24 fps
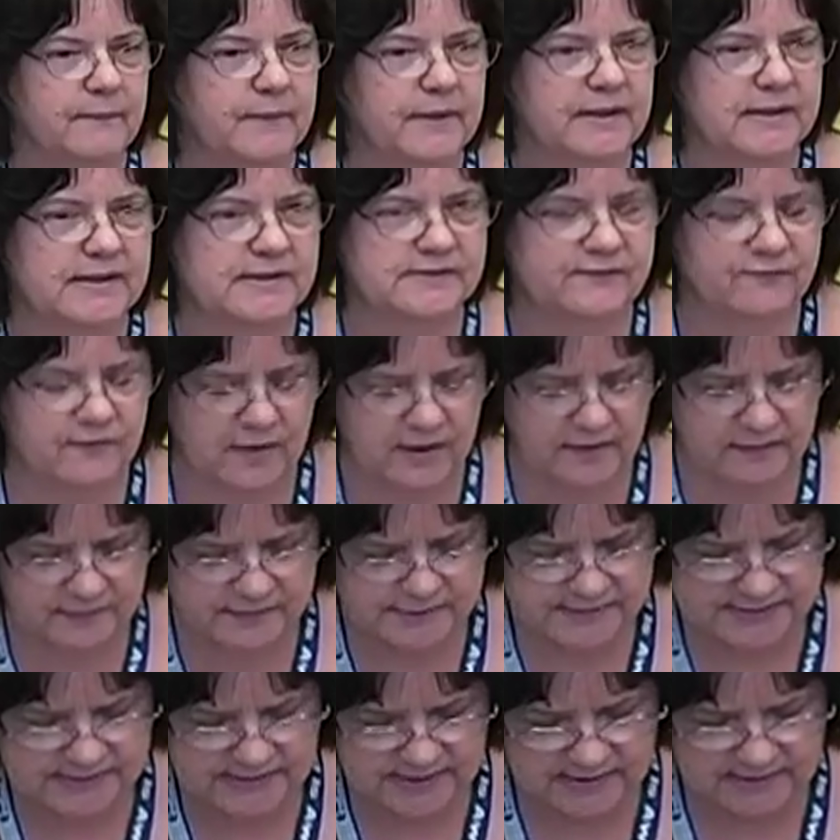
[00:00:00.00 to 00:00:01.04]
But his father
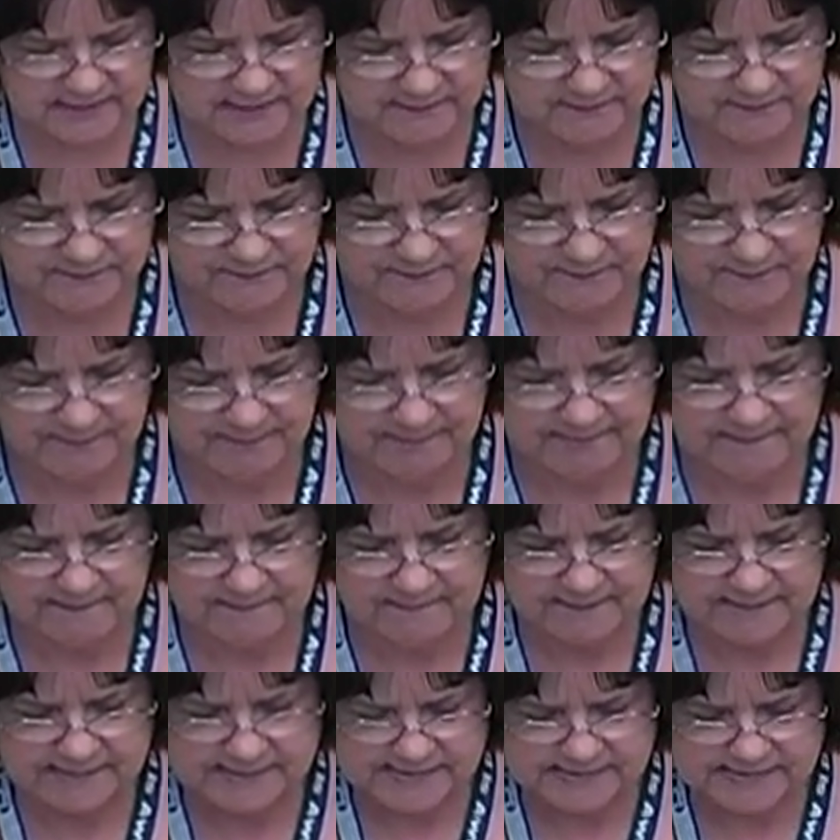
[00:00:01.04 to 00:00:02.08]
said,
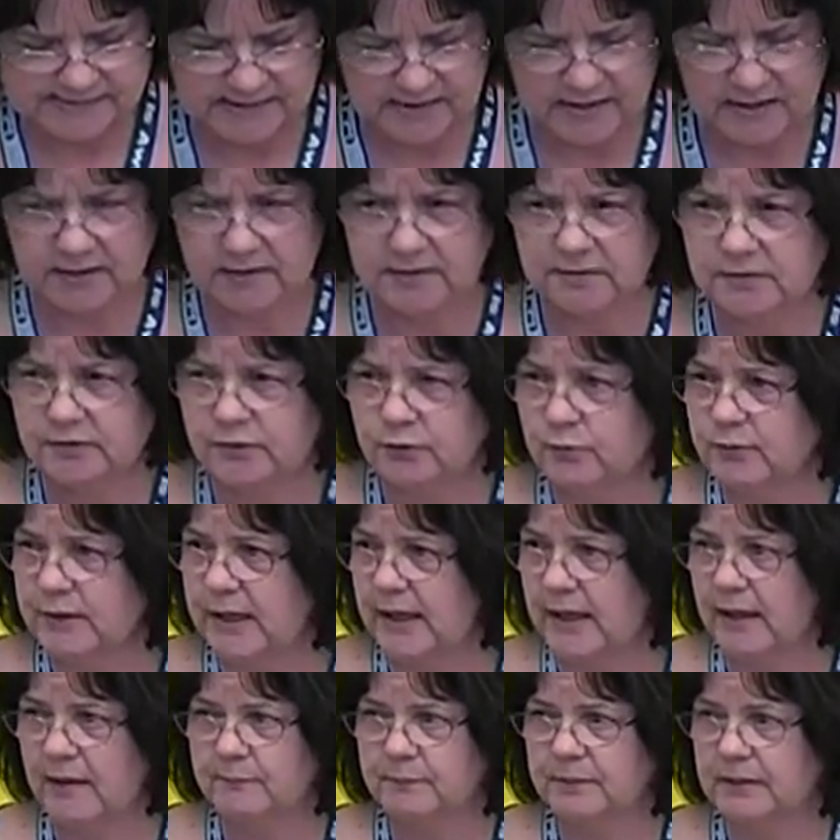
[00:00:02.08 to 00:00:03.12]
Son, you
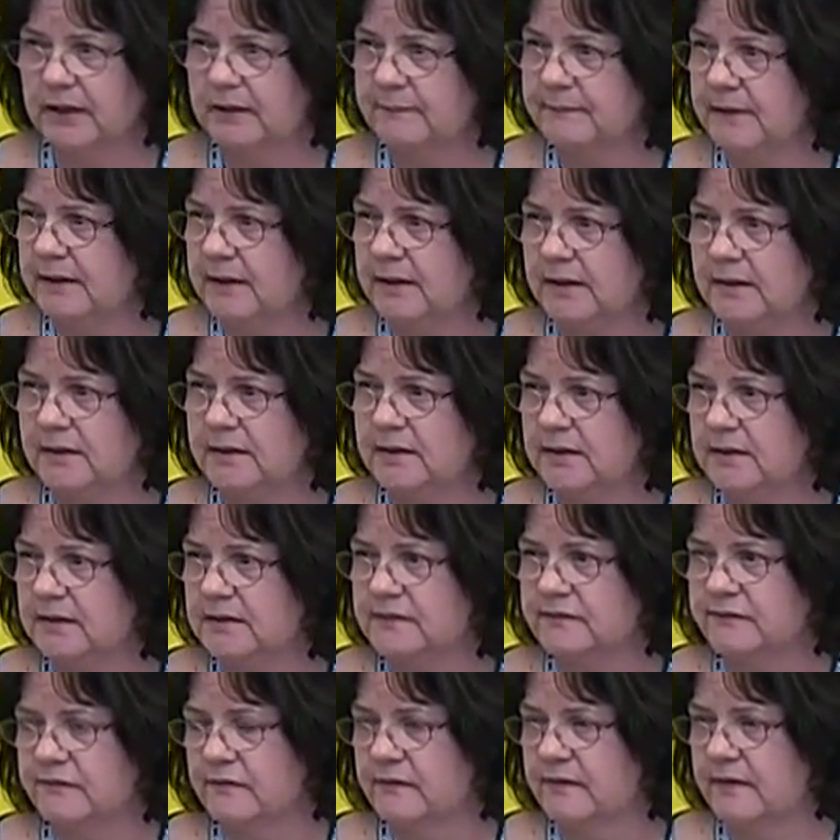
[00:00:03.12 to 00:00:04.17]
can't blame the
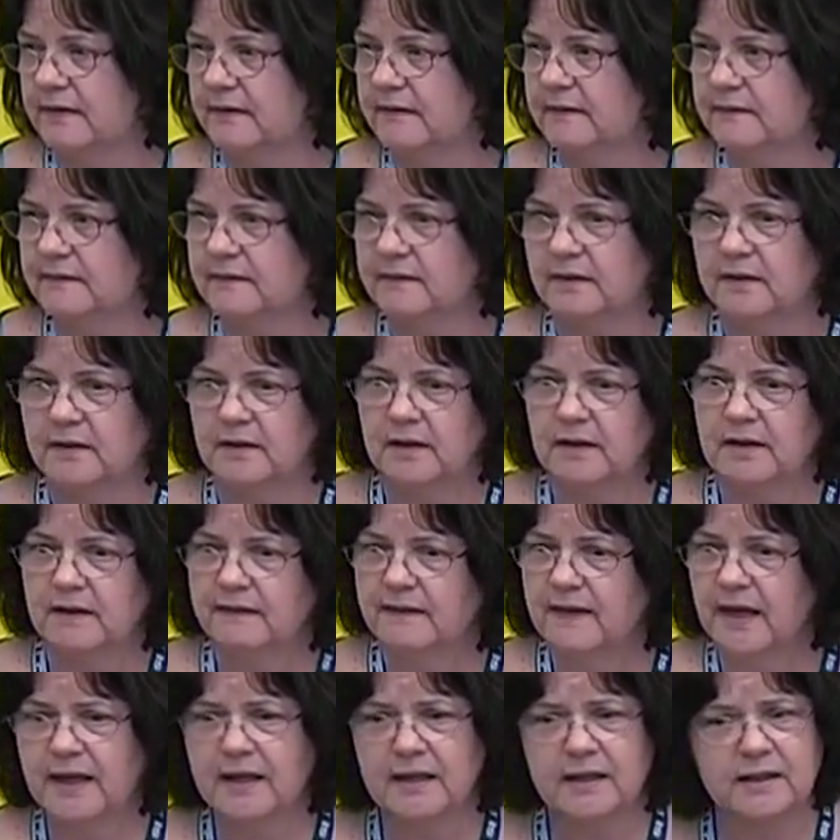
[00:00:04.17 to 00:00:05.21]
Indians for this.
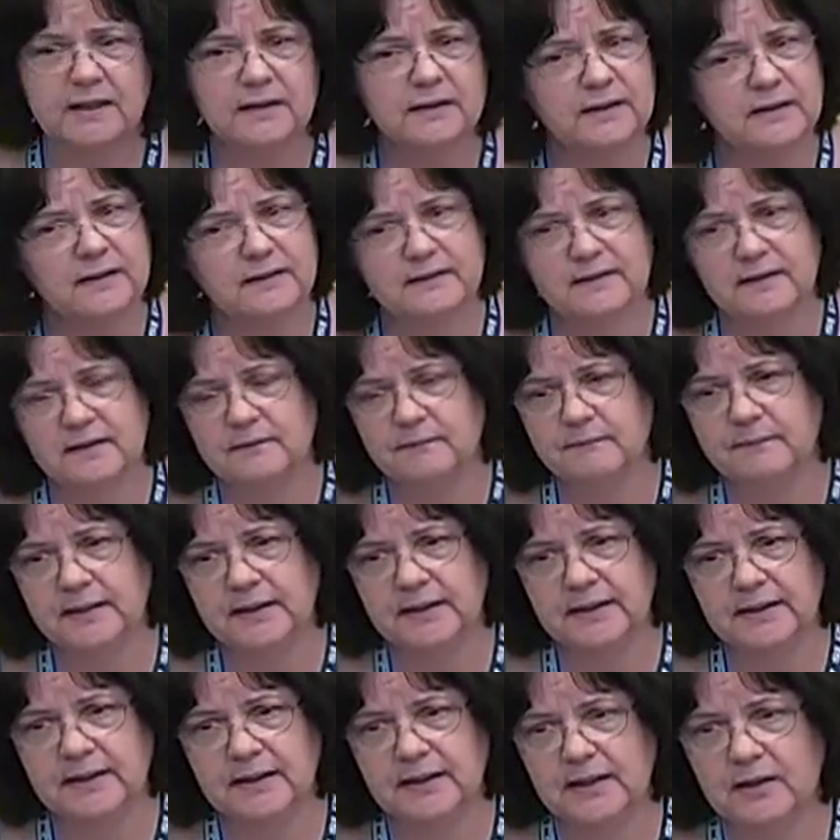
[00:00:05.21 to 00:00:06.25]
That Indian didn't
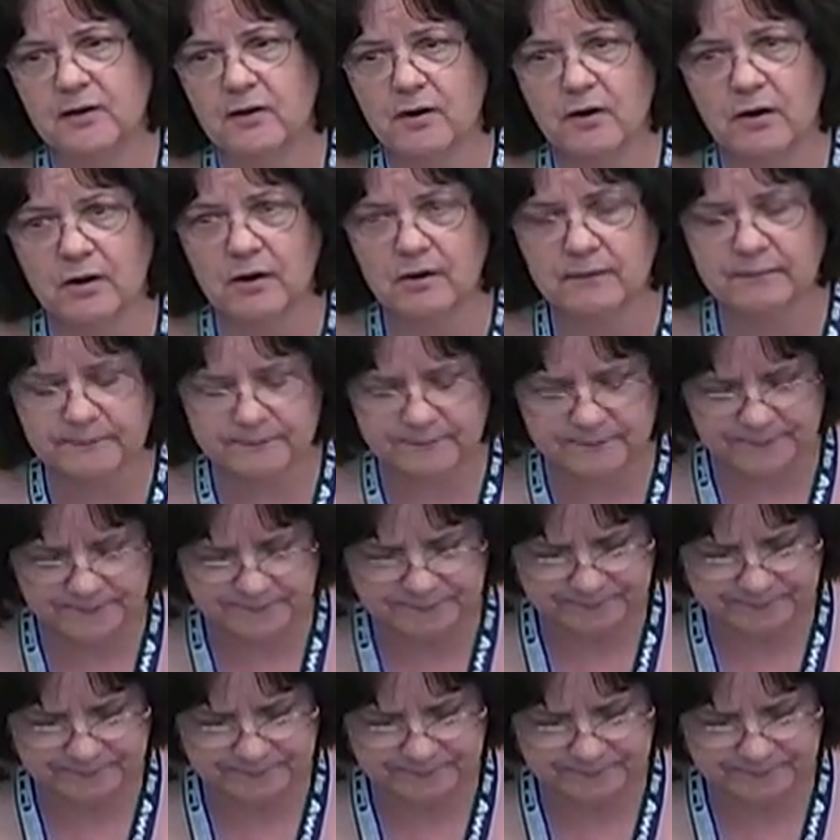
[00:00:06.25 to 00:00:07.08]
mean any harm.